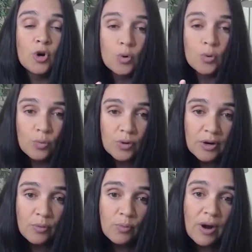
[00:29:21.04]

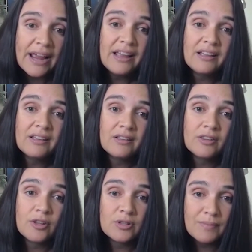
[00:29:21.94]
Rewrite
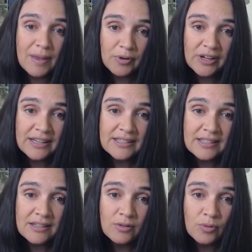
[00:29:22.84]
those
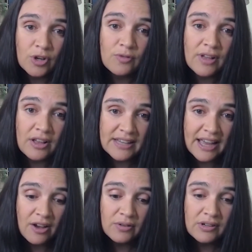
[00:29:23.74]
memories where you fell
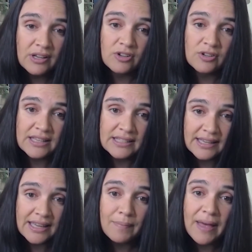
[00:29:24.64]
down and your dad said,
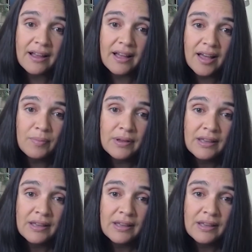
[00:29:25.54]
get back up,